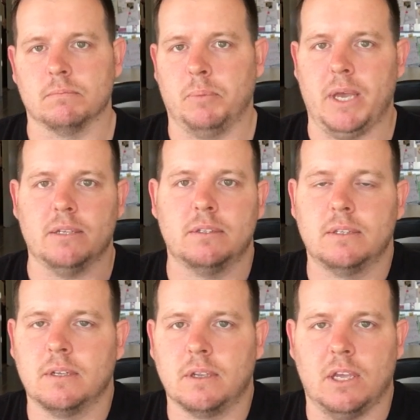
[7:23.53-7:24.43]

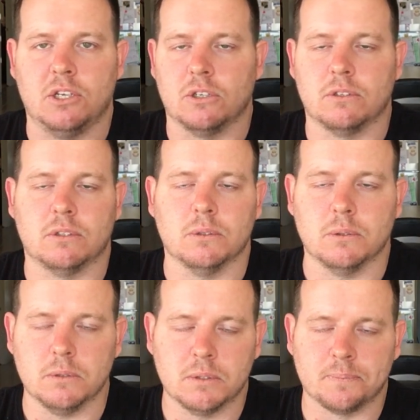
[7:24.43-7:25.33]
best kitchen
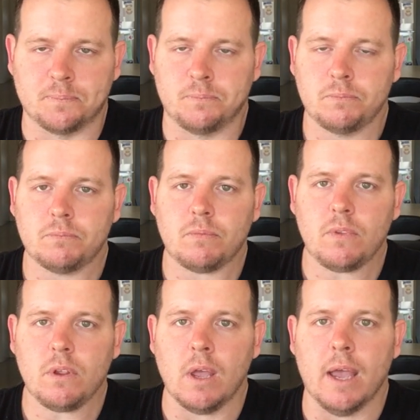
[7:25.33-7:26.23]
stools.
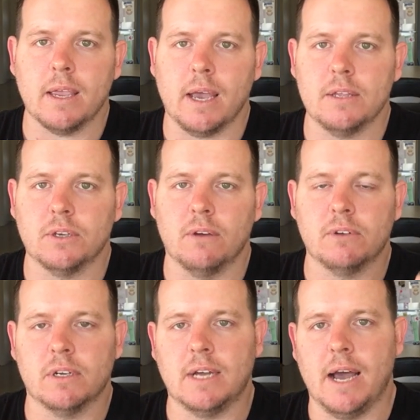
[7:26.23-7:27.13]
Okay, so I've
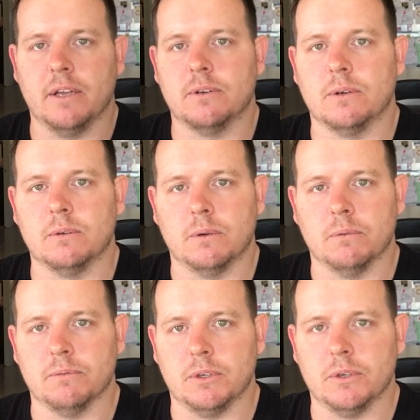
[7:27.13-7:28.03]
got an article or a
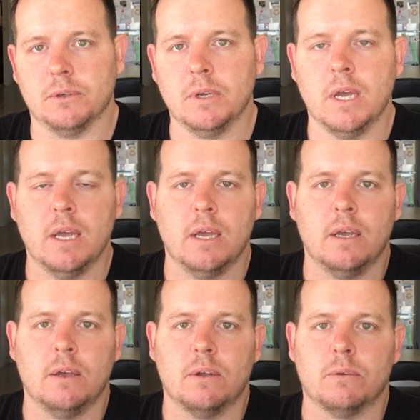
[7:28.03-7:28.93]
review
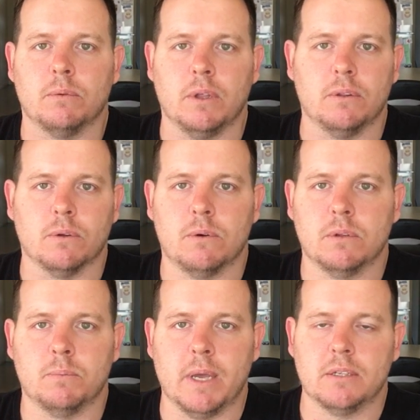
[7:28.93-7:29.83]
with all
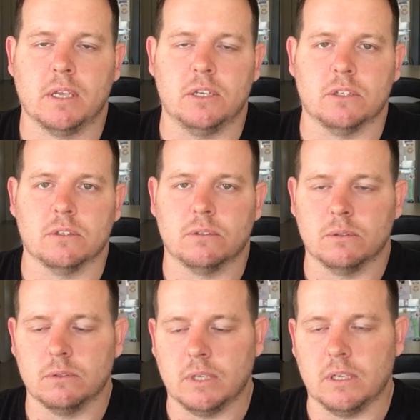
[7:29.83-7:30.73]
the best kitchen
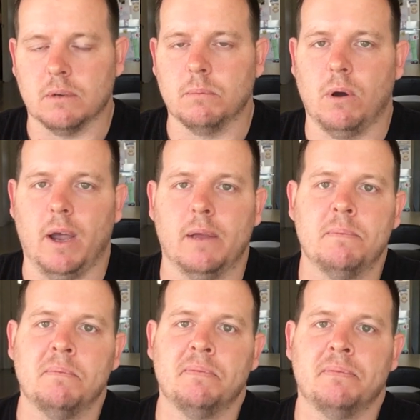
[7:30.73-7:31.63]
stools that you can buy.
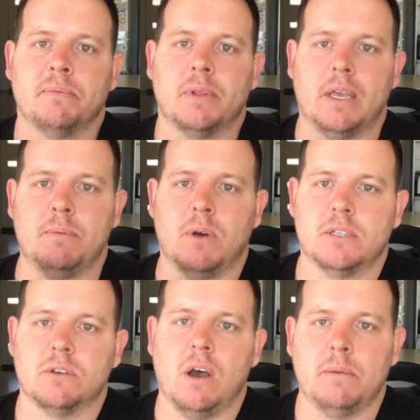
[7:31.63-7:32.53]
In my
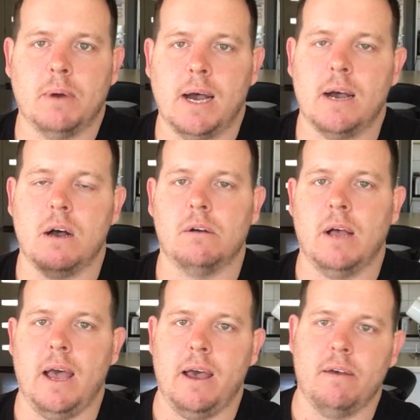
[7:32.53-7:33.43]
sidebar, I'll
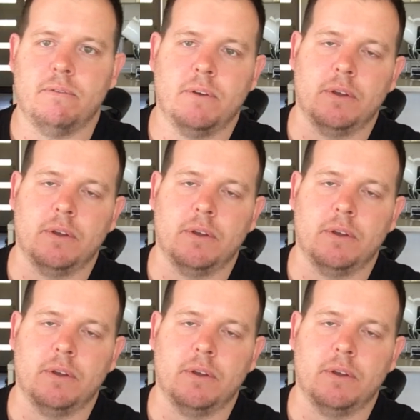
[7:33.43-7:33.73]
have,